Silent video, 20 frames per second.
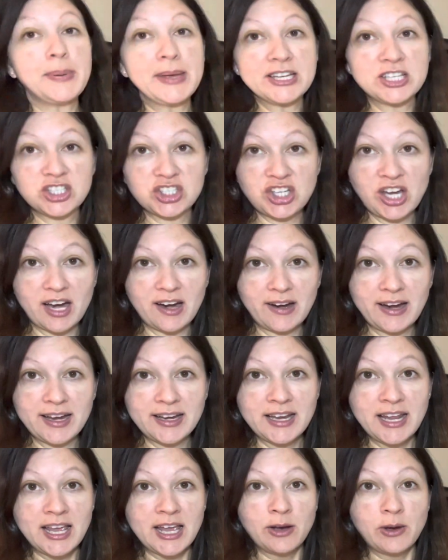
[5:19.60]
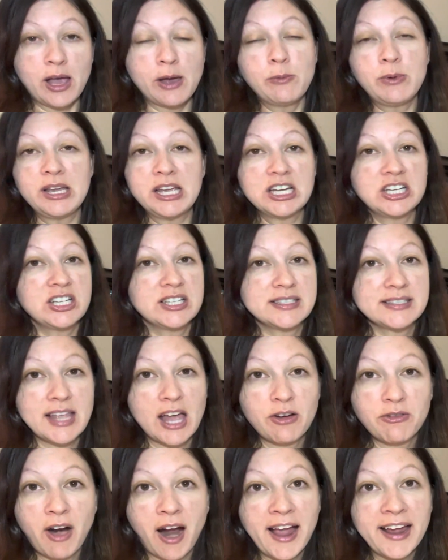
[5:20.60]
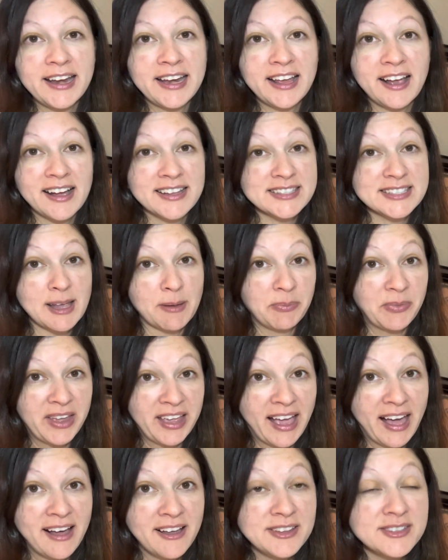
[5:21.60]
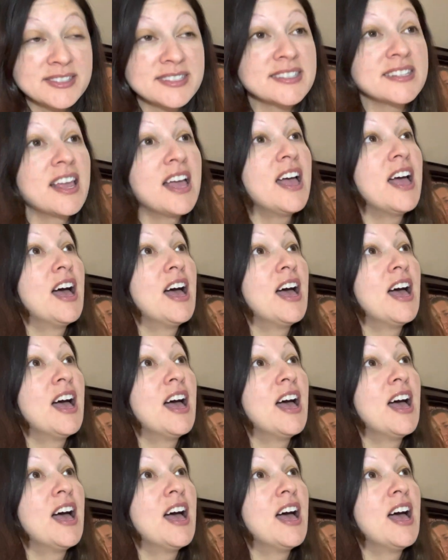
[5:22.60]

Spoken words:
it and share it. And we could just tell Ryan he got something else.